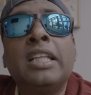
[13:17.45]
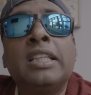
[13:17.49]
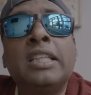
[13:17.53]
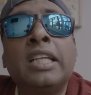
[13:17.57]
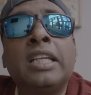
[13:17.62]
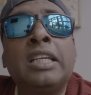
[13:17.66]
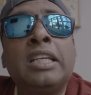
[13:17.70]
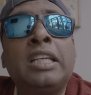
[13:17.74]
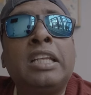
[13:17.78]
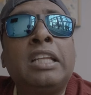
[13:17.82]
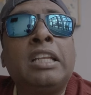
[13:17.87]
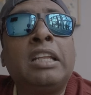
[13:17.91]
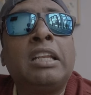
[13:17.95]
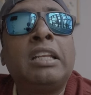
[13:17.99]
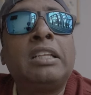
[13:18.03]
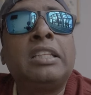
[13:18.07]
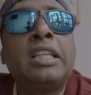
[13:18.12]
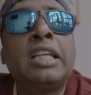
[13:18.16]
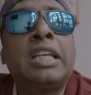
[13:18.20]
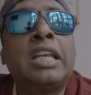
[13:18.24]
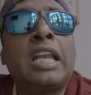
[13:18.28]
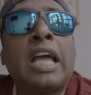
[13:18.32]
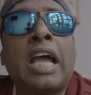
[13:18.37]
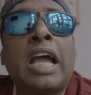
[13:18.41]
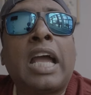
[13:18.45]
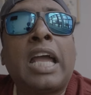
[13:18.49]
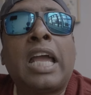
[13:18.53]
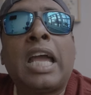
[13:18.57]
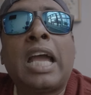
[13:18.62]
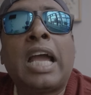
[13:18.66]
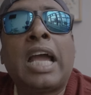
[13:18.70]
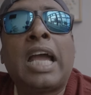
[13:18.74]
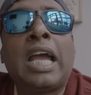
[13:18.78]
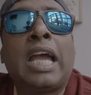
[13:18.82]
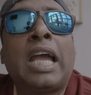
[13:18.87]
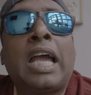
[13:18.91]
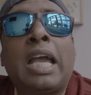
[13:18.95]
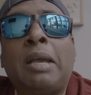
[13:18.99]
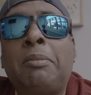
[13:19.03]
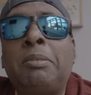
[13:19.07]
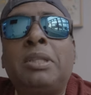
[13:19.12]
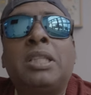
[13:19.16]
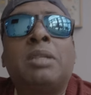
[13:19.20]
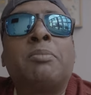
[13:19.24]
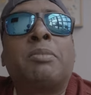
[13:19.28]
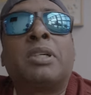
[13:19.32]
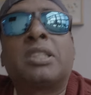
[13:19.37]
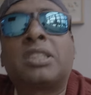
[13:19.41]
Then, then I am
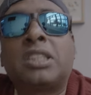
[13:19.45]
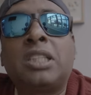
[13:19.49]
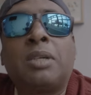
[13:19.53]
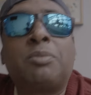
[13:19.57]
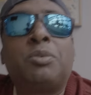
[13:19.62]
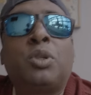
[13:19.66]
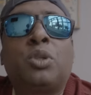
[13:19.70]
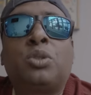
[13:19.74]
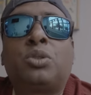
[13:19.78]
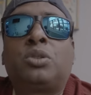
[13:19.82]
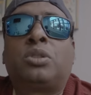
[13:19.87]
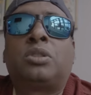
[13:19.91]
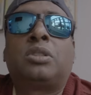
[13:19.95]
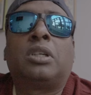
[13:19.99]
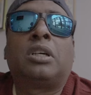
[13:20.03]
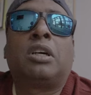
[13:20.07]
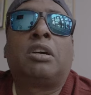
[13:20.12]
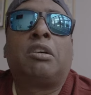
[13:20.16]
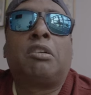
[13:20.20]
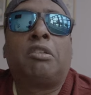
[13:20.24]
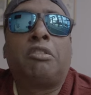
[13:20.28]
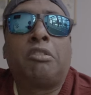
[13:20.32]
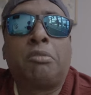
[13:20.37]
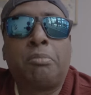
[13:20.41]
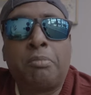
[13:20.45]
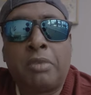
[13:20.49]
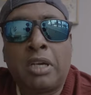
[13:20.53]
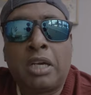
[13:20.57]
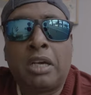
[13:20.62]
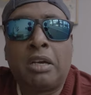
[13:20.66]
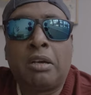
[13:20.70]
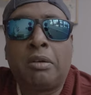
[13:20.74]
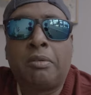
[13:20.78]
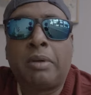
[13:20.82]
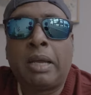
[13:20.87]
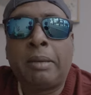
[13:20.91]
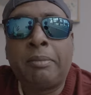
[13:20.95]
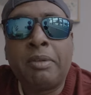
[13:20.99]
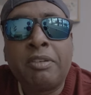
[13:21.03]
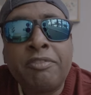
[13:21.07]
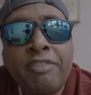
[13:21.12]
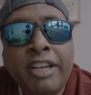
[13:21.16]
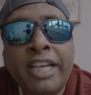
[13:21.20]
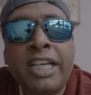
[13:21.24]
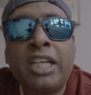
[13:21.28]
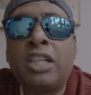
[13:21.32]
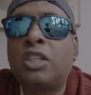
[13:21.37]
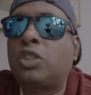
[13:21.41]
in the mercy of those, uh, uh, I mean,
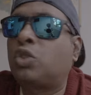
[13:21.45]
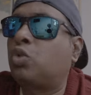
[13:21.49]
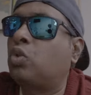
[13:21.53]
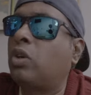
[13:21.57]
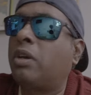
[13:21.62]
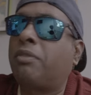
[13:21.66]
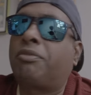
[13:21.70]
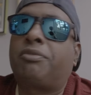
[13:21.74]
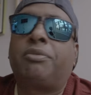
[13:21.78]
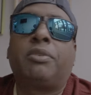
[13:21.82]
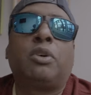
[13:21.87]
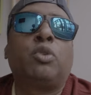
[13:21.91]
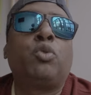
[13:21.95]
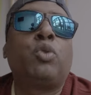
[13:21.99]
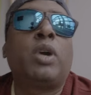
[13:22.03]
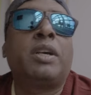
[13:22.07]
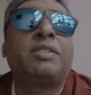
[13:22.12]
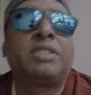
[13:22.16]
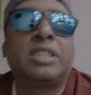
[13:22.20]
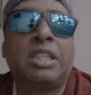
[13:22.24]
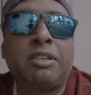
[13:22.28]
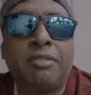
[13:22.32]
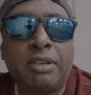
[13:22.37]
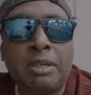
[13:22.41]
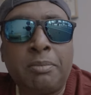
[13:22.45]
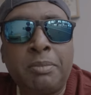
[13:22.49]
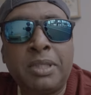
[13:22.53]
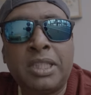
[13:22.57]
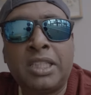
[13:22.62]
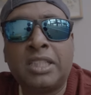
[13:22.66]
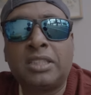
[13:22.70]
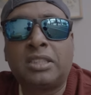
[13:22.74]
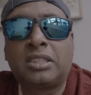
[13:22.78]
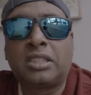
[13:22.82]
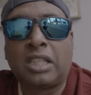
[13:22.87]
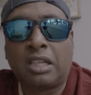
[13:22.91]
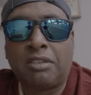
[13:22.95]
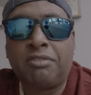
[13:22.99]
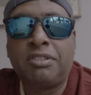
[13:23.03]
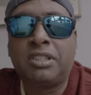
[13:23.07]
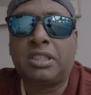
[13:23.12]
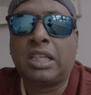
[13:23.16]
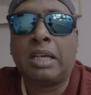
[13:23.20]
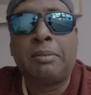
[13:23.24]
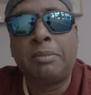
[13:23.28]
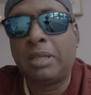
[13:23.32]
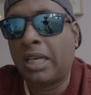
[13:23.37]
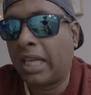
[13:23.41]
vendors who have who has given me this
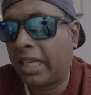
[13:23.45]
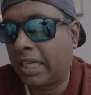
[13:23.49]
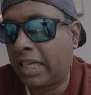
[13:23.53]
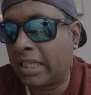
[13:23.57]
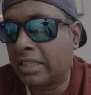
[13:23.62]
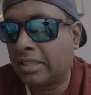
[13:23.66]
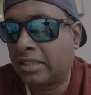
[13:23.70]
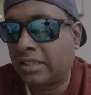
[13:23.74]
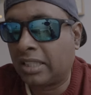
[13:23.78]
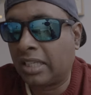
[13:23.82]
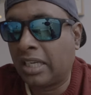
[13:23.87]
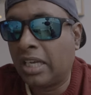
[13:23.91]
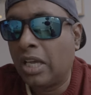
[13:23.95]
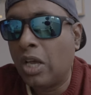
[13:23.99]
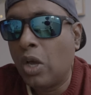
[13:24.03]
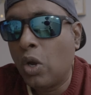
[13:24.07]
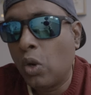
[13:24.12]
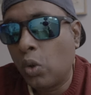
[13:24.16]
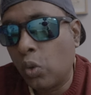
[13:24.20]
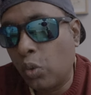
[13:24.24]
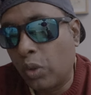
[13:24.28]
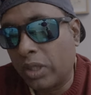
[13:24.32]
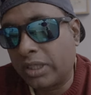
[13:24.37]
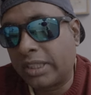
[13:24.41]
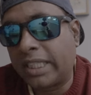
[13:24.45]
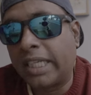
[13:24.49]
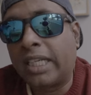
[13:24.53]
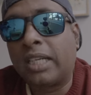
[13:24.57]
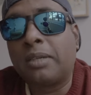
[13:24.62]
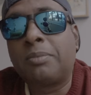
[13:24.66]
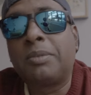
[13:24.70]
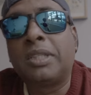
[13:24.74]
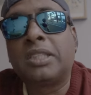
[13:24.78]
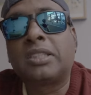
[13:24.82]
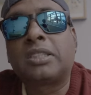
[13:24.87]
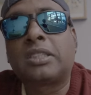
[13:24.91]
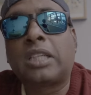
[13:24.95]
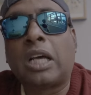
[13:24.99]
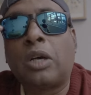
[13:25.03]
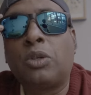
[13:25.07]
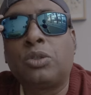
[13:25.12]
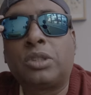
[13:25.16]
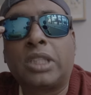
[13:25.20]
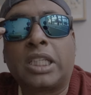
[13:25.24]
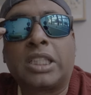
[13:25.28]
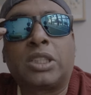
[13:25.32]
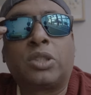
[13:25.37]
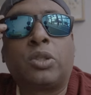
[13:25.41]
service. I mean, I can say who has set up this
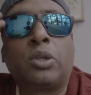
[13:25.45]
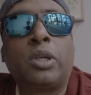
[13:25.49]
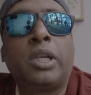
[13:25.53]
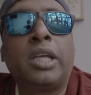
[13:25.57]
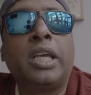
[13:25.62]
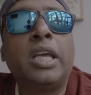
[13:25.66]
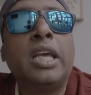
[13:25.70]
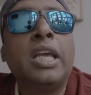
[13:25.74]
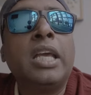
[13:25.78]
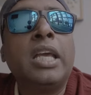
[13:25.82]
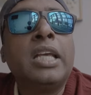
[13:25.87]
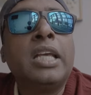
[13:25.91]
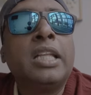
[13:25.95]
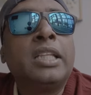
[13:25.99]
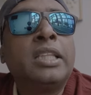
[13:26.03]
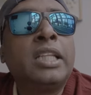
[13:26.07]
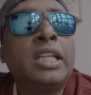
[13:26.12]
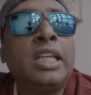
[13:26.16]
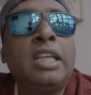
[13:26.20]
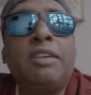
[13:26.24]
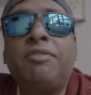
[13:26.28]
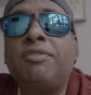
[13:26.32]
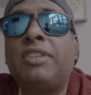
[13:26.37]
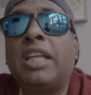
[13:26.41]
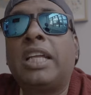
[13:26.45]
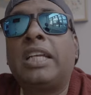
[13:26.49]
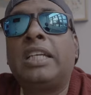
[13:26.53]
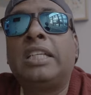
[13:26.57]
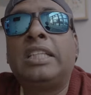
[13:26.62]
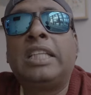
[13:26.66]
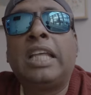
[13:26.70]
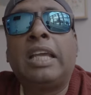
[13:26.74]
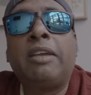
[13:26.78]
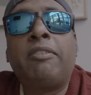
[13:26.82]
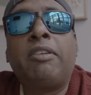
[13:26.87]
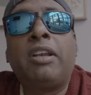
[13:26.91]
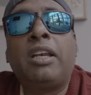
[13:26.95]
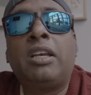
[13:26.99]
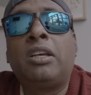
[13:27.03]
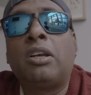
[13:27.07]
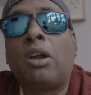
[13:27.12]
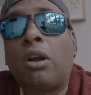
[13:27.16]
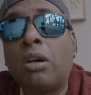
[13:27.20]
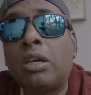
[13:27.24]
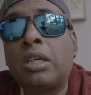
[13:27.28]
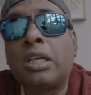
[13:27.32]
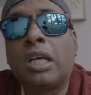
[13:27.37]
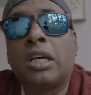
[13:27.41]
house actually. Then if they they will
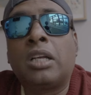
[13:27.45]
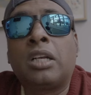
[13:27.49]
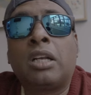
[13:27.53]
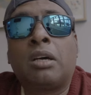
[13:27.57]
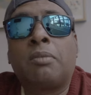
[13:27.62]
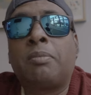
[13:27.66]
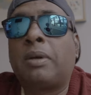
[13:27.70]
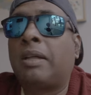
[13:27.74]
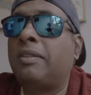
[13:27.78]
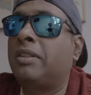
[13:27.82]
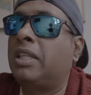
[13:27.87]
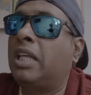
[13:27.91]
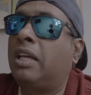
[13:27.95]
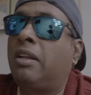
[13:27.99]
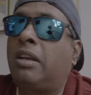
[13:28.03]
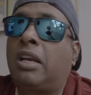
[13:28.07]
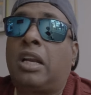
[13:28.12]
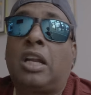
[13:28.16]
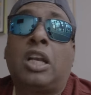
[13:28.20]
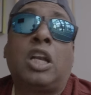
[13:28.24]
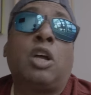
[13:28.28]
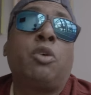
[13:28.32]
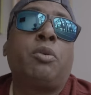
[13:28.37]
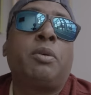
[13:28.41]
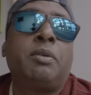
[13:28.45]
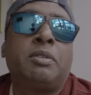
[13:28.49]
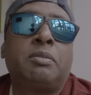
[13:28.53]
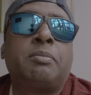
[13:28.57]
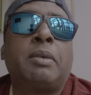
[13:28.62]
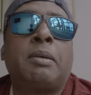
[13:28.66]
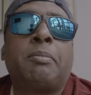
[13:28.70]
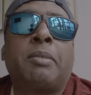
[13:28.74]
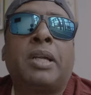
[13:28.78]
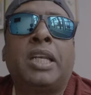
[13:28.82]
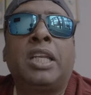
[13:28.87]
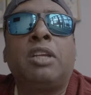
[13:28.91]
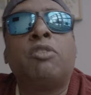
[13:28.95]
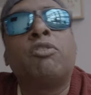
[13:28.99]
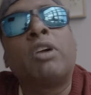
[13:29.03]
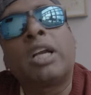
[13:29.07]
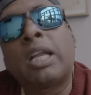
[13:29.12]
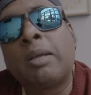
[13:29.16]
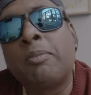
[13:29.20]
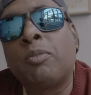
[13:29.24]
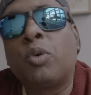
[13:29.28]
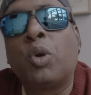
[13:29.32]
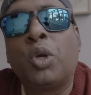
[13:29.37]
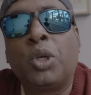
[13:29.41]
not turn up and they run away with my money, what
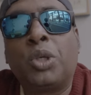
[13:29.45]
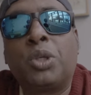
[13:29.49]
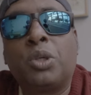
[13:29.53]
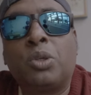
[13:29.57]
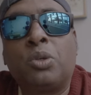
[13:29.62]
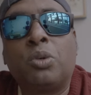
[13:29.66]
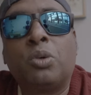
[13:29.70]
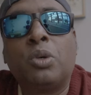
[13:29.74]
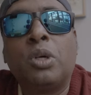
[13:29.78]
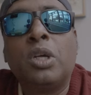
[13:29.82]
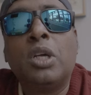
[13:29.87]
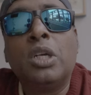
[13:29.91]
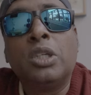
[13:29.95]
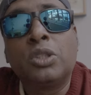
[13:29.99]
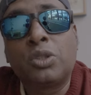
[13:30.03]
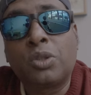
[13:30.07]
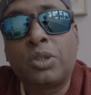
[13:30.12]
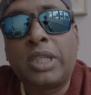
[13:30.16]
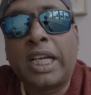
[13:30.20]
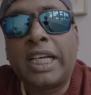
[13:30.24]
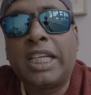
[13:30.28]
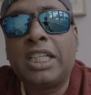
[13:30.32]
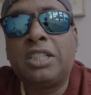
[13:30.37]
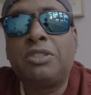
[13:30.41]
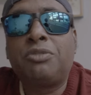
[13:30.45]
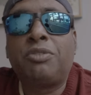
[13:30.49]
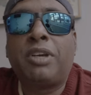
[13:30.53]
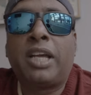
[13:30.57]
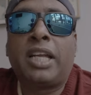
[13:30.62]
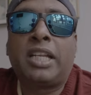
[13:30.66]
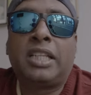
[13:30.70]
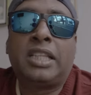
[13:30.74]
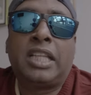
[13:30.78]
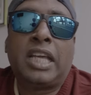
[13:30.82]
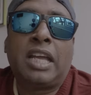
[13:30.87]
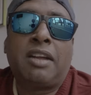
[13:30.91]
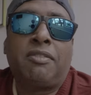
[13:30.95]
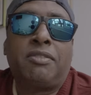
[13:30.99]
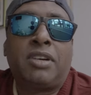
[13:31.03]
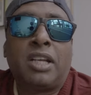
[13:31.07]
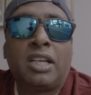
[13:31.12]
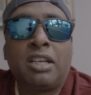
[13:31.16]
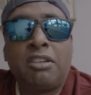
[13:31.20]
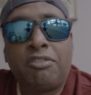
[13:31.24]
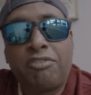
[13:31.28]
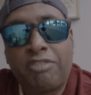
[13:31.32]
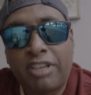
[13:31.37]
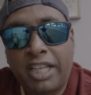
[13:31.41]
I'm going to do? So that is where they have
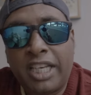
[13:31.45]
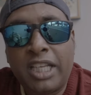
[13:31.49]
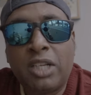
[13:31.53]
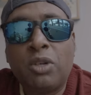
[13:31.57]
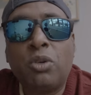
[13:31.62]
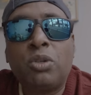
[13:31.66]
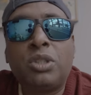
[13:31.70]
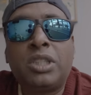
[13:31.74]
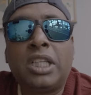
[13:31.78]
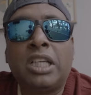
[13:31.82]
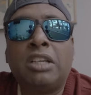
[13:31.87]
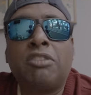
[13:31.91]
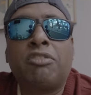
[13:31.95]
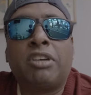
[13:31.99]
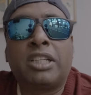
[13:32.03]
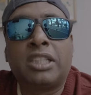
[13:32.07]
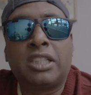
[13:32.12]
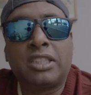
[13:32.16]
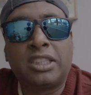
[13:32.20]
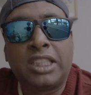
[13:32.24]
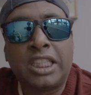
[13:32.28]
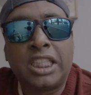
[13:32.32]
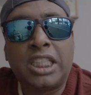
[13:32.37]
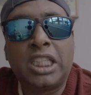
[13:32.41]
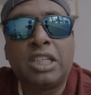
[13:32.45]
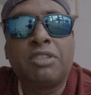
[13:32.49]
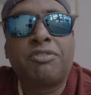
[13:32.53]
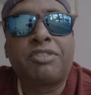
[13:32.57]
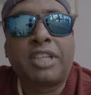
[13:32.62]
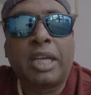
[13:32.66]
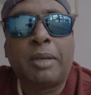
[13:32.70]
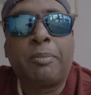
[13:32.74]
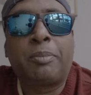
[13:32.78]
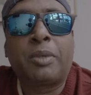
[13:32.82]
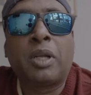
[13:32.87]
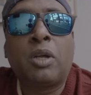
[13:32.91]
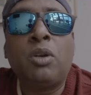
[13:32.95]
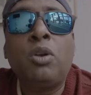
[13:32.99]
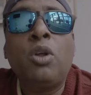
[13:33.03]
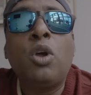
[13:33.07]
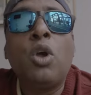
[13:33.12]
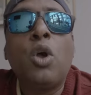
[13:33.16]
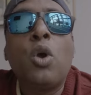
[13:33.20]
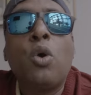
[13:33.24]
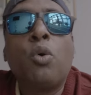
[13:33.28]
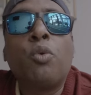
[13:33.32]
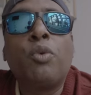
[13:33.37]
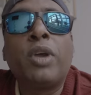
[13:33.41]
done a very good thing by the City of Cape Town,
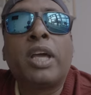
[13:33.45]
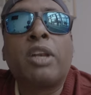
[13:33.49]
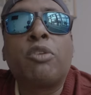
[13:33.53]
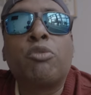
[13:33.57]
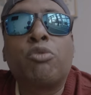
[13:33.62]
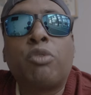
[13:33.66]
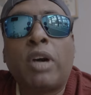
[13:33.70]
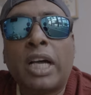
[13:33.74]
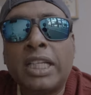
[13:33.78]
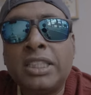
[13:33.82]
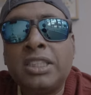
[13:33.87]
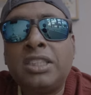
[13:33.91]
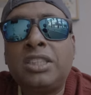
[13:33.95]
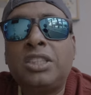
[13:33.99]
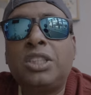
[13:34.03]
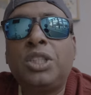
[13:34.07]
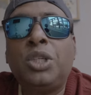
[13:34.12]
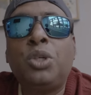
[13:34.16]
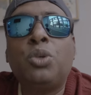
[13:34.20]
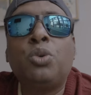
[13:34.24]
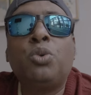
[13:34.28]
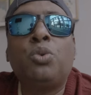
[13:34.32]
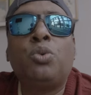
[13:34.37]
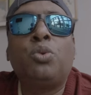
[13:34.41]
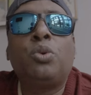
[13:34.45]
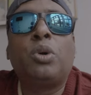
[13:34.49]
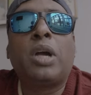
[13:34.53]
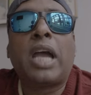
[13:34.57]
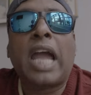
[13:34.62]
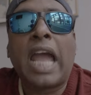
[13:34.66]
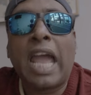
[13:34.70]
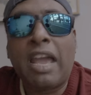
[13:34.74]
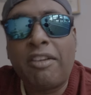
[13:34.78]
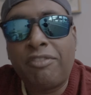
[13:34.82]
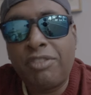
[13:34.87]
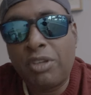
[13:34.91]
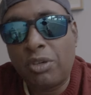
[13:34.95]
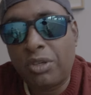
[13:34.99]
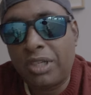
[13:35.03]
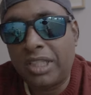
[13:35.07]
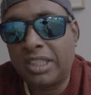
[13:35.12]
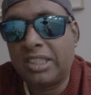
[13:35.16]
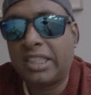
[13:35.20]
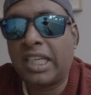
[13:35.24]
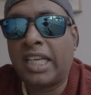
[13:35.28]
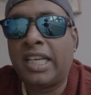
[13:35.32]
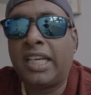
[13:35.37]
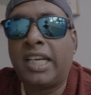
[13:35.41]
where once you have your
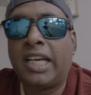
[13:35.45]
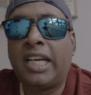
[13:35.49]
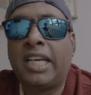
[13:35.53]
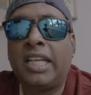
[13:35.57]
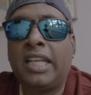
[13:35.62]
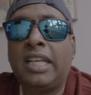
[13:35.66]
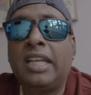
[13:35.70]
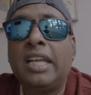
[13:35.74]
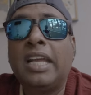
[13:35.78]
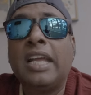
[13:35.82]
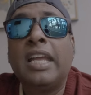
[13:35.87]
design ready,